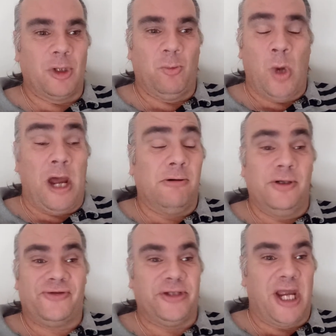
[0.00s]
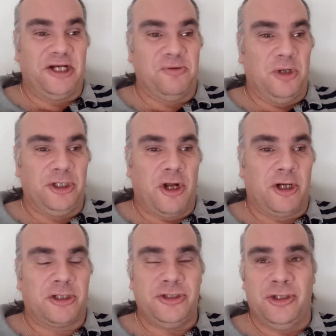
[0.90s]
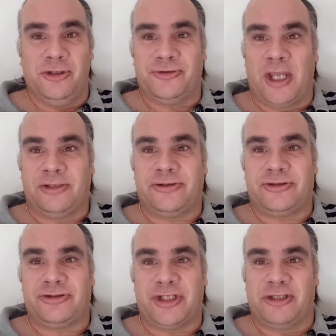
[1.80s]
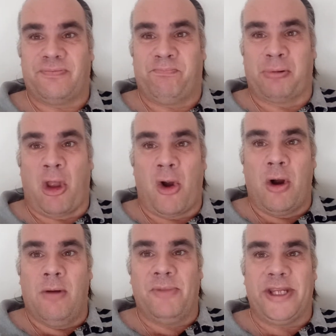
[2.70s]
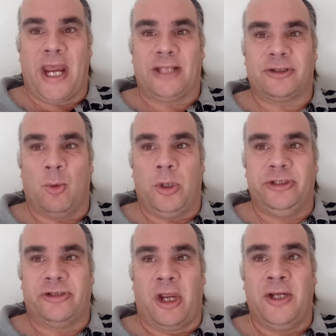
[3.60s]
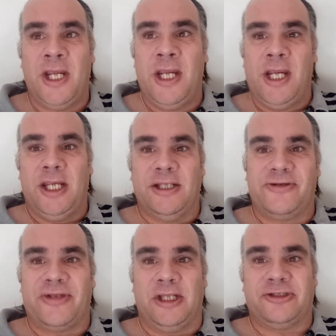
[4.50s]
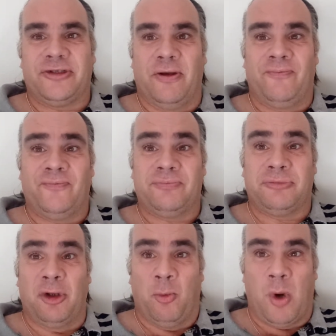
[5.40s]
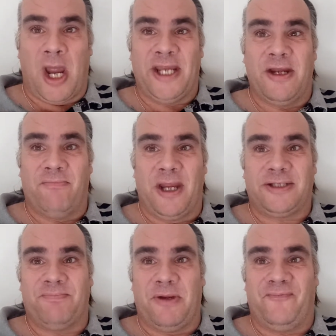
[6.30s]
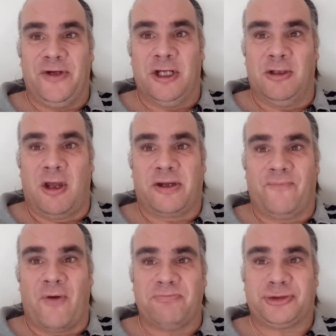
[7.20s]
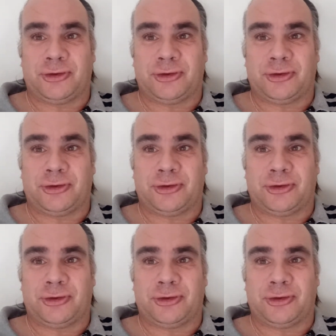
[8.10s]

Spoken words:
Well, is the only word I could use. That's just blowing me out the window in the sense of the way it makes me feel. Like if I'm